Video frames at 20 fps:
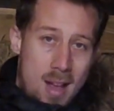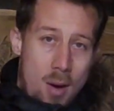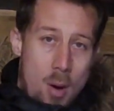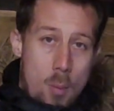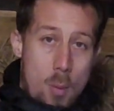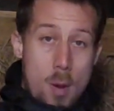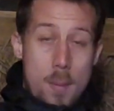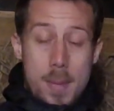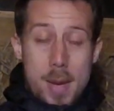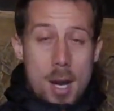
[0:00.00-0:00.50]
Now
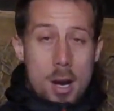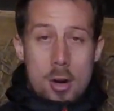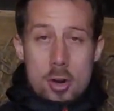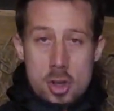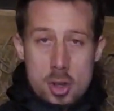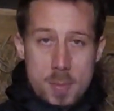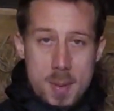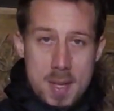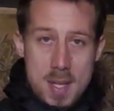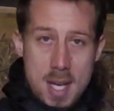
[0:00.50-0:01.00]
it won't be
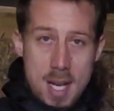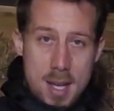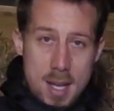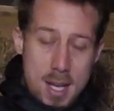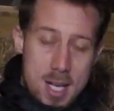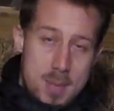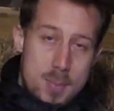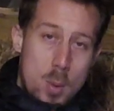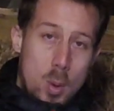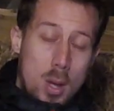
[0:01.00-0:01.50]
100%,
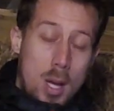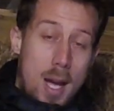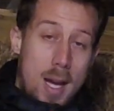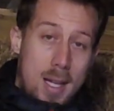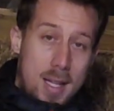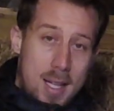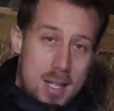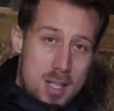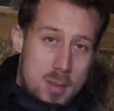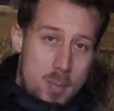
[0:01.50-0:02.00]
it's more
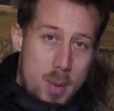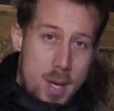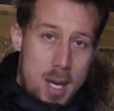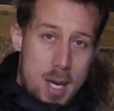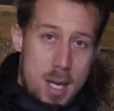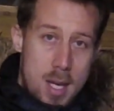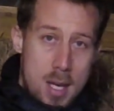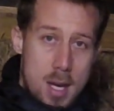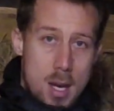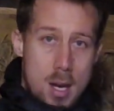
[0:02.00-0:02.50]
likely to
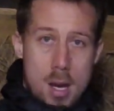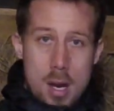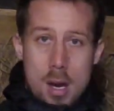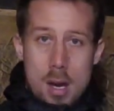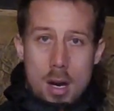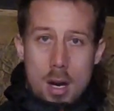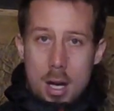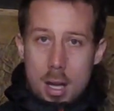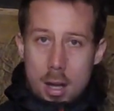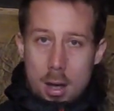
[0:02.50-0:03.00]
be
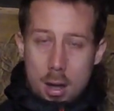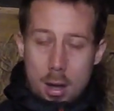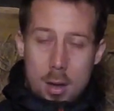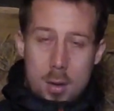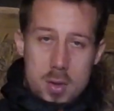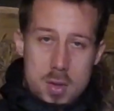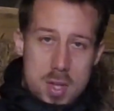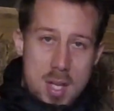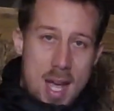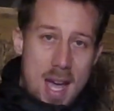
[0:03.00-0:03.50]
kind of
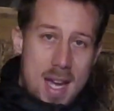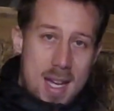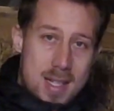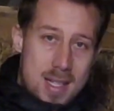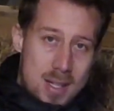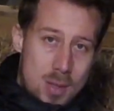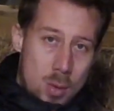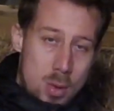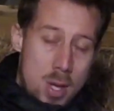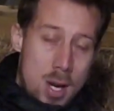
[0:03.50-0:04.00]
close to
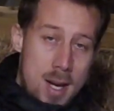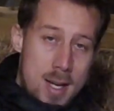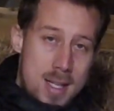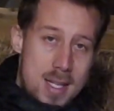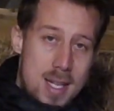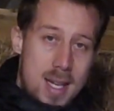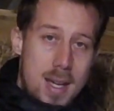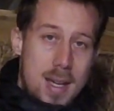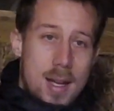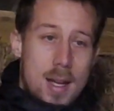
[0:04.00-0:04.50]
80 or
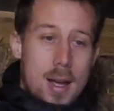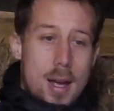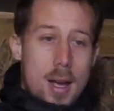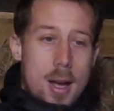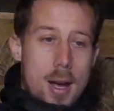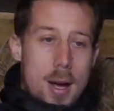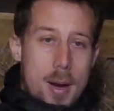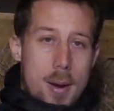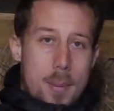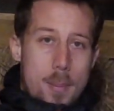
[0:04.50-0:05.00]
90,
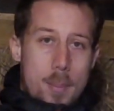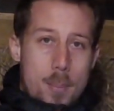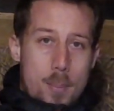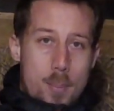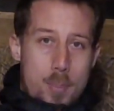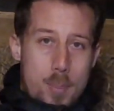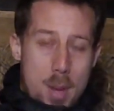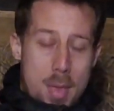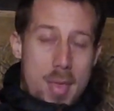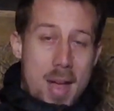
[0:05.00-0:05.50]

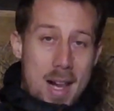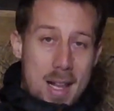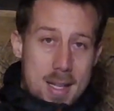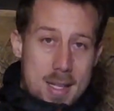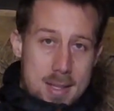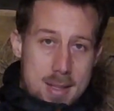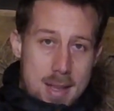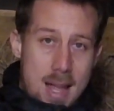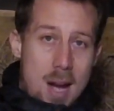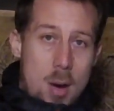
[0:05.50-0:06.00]
but that
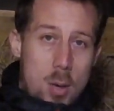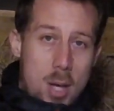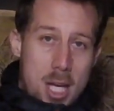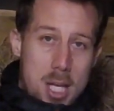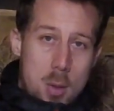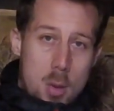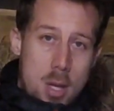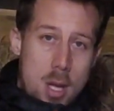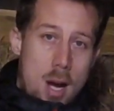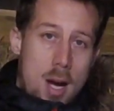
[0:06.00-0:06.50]
is, that'll get
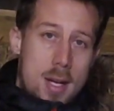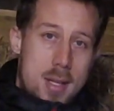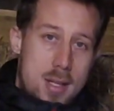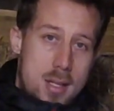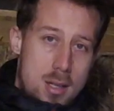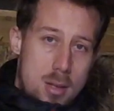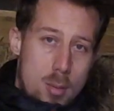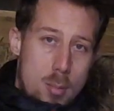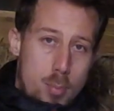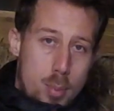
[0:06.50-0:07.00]
you a
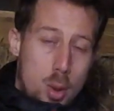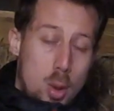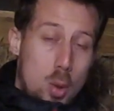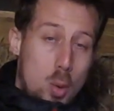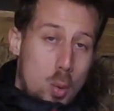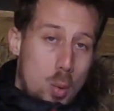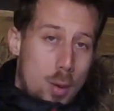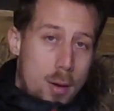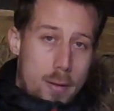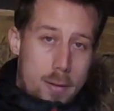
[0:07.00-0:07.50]
nice
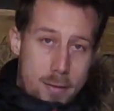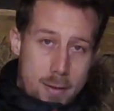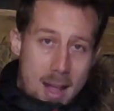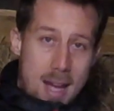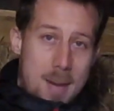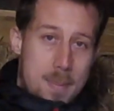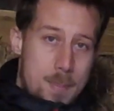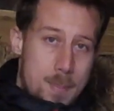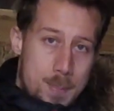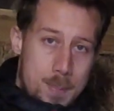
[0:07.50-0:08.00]
blue flame.